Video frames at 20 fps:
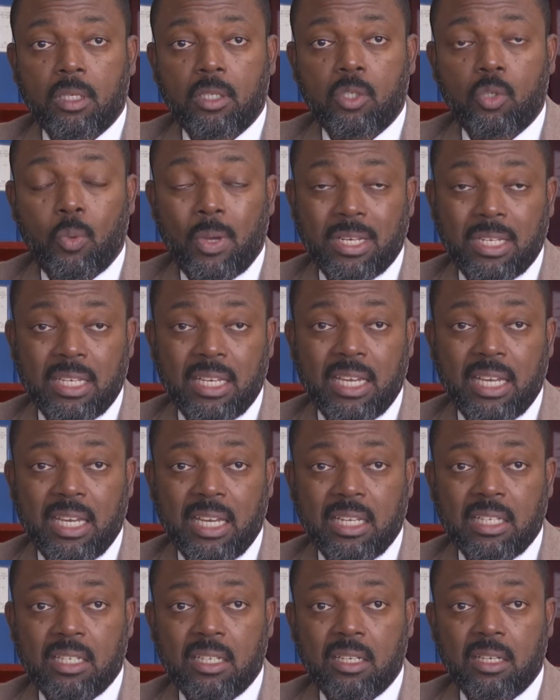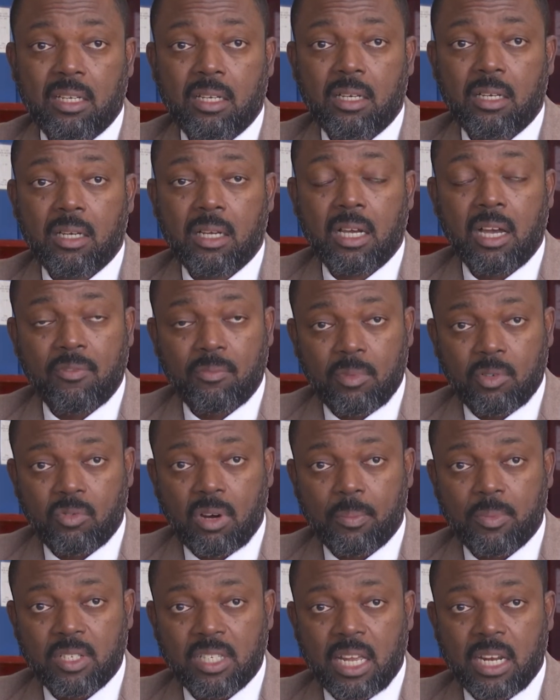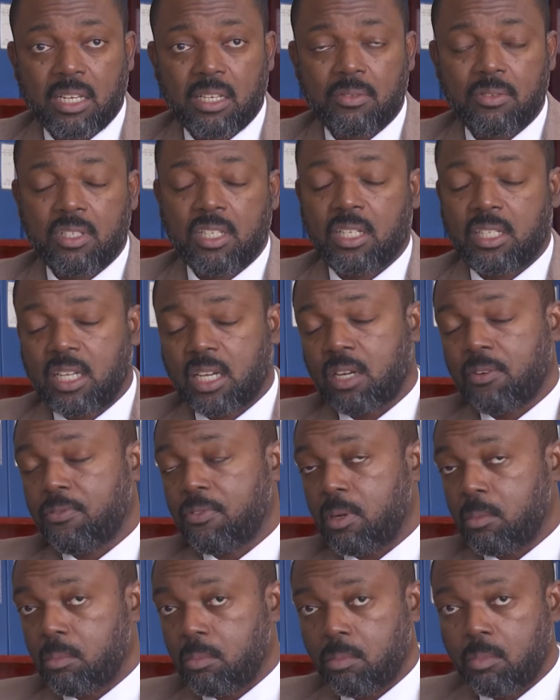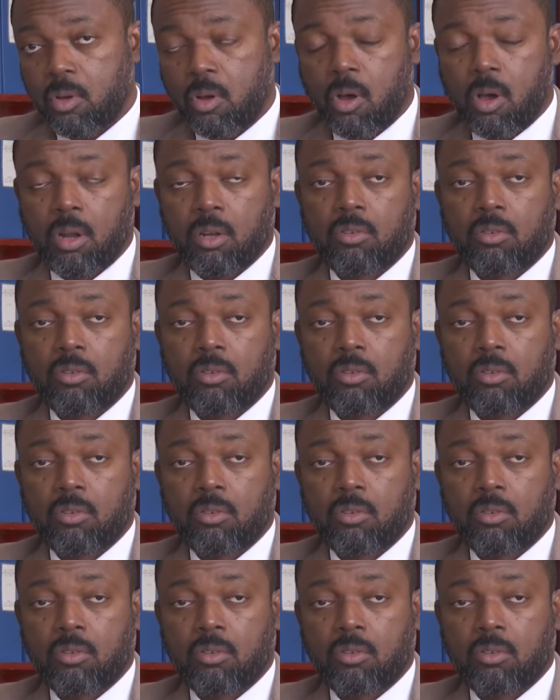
28 government representatives. They're taken from all